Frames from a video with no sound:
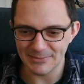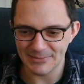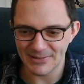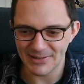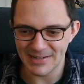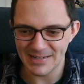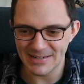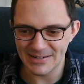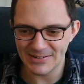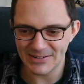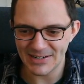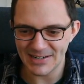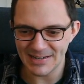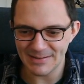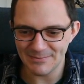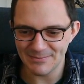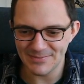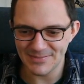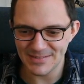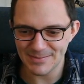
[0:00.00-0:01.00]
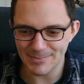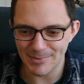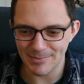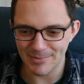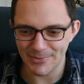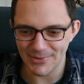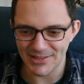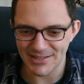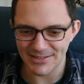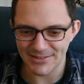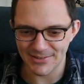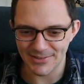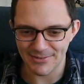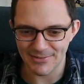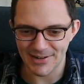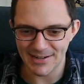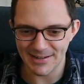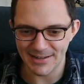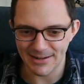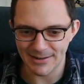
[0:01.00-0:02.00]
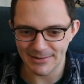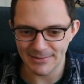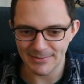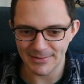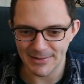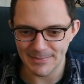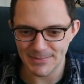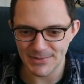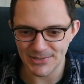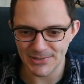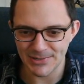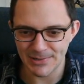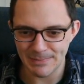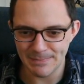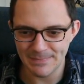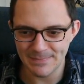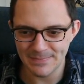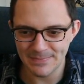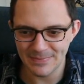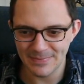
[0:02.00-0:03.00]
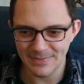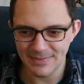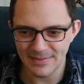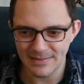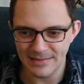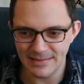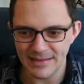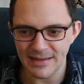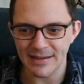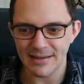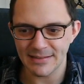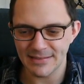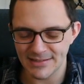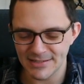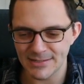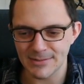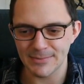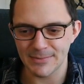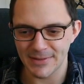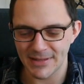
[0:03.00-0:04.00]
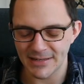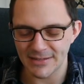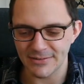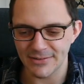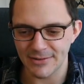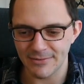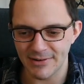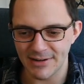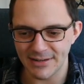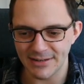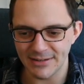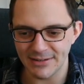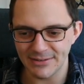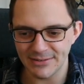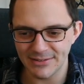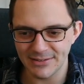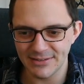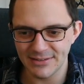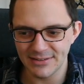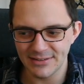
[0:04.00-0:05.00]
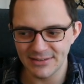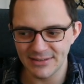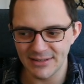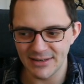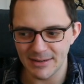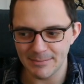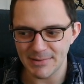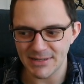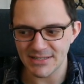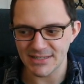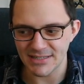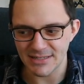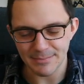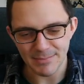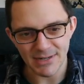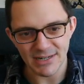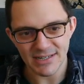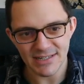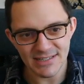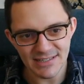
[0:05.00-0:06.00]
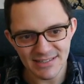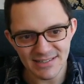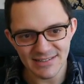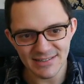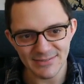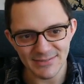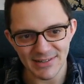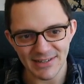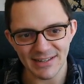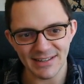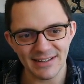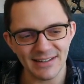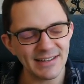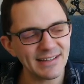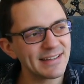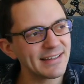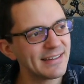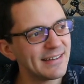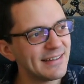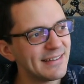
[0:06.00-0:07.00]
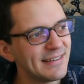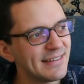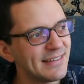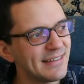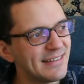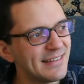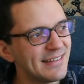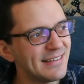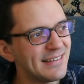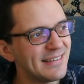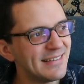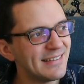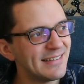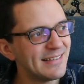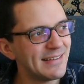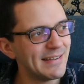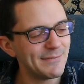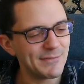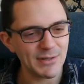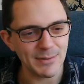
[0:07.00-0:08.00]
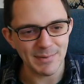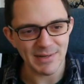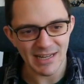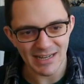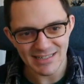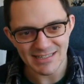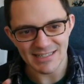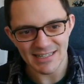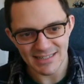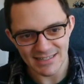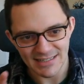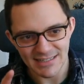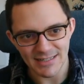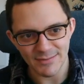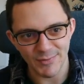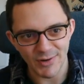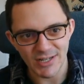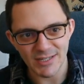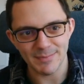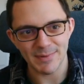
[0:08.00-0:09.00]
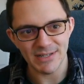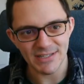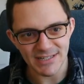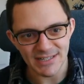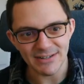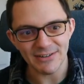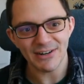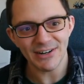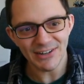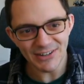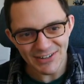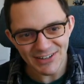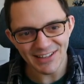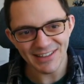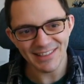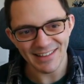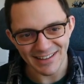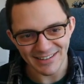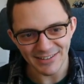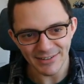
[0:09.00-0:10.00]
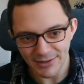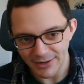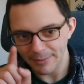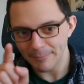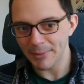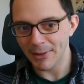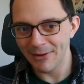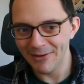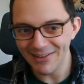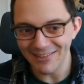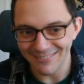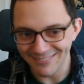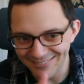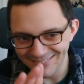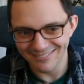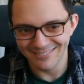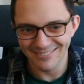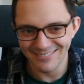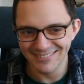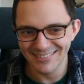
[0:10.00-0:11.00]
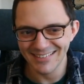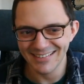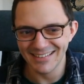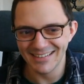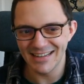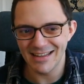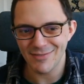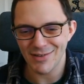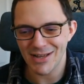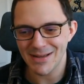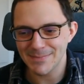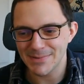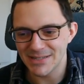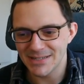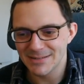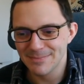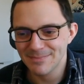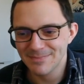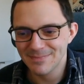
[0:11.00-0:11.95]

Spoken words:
Right, great. That's probably what they do on the radio, I'm sure. Yeah, this is what they do on the radio. A button to press where, like, if somebody accidentally divides by 0, then you can like, oh, never happened.